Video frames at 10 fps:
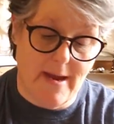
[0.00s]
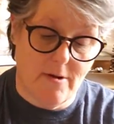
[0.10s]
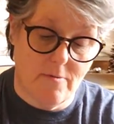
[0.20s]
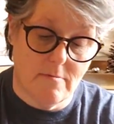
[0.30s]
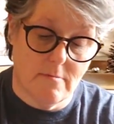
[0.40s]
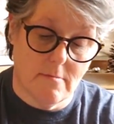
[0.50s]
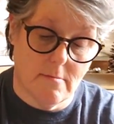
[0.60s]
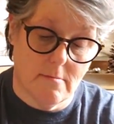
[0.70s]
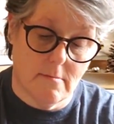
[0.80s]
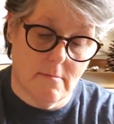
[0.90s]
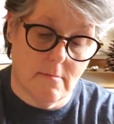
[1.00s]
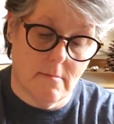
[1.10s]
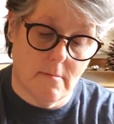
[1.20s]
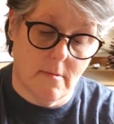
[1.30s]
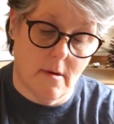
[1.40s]
I don't
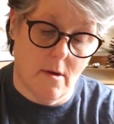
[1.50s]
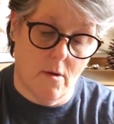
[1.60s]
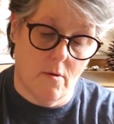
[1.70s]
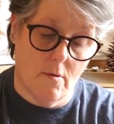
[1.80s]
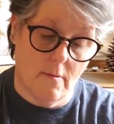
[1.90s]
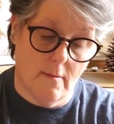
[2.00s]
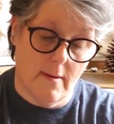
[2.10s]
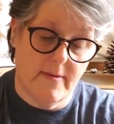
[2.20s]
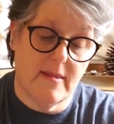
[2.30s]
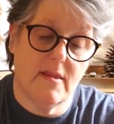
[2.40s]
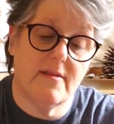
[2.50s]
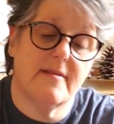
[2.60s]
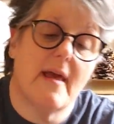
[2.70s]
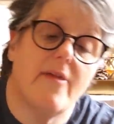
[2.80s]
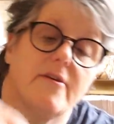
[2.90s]
know. I mean, this
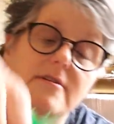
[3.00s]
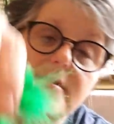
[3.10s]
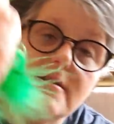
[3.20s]
is how they're